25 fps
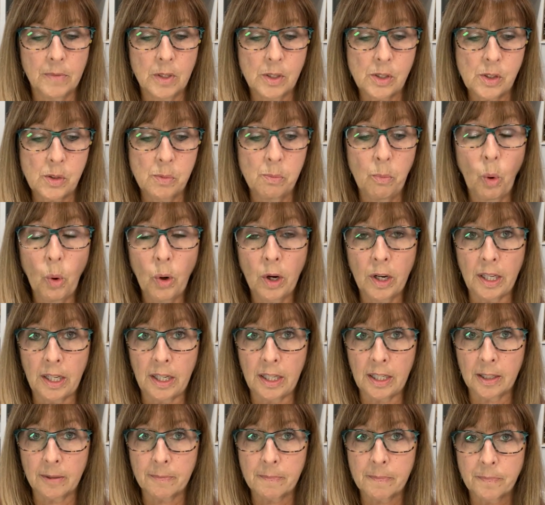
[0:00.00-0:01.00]
this
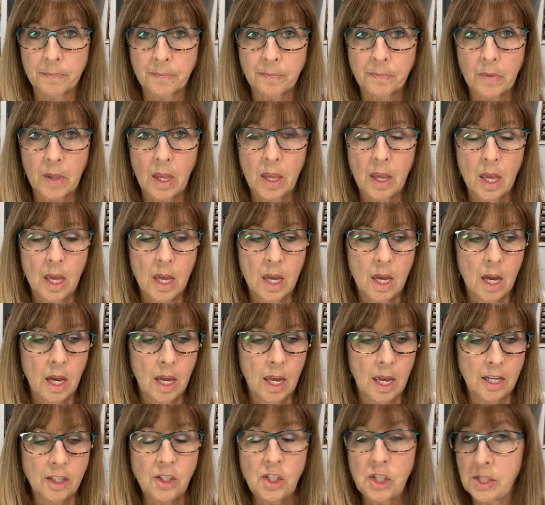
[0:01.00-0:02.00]
morning,
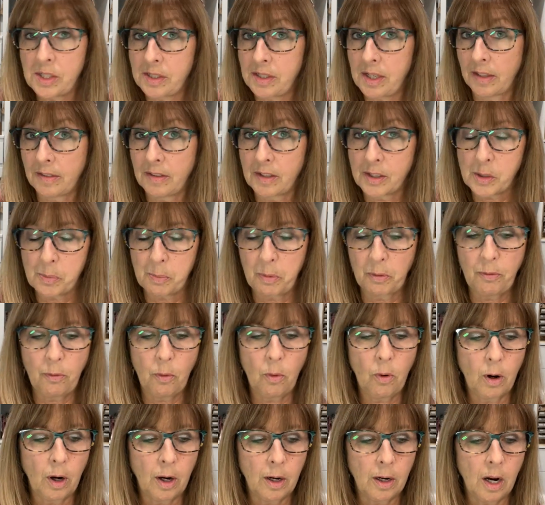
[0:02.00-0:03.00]
and she's done this
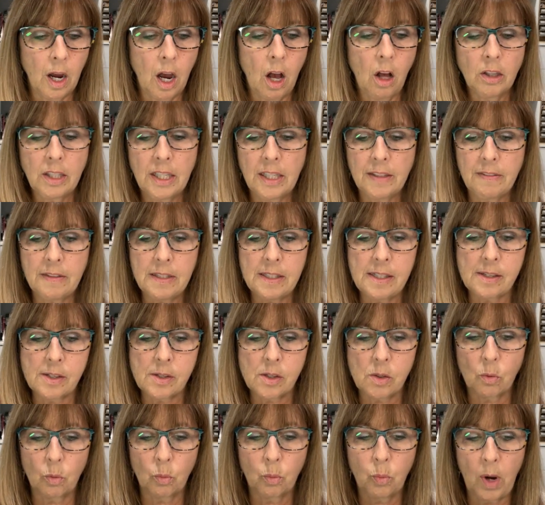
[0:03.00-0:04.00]
before, I'll get
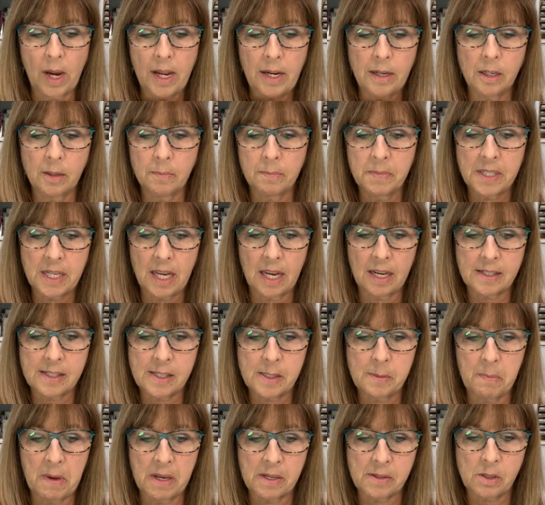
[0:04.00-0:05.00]
these random
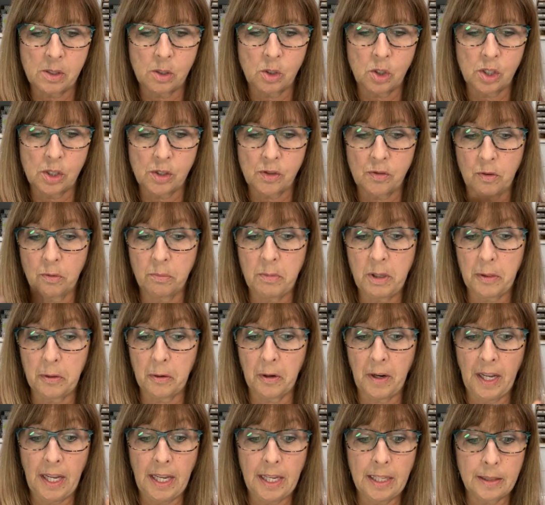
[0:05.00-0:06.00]
text messages from
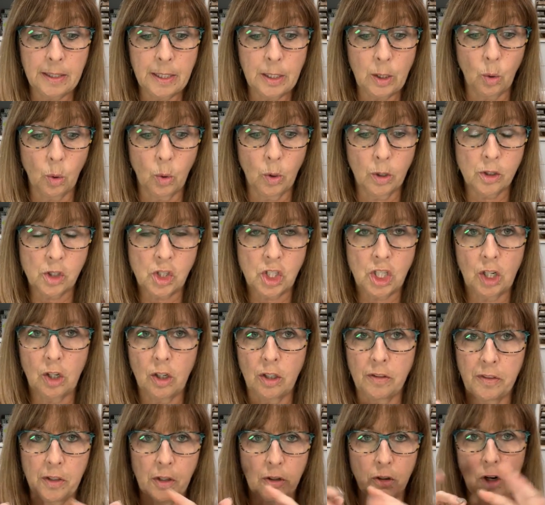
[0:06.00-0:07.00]
either Haley or
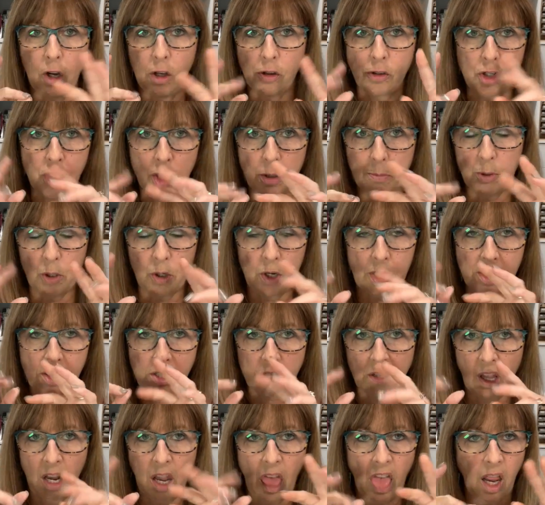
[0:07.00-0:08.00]
Jared that are all
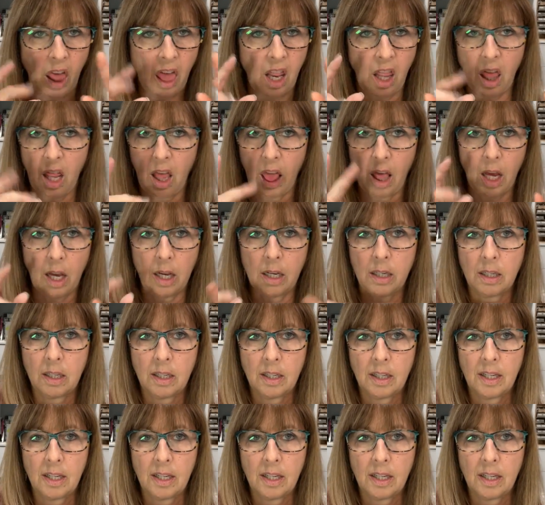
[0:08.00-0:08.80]
gibberish, blah, blah, blah, blah, blah.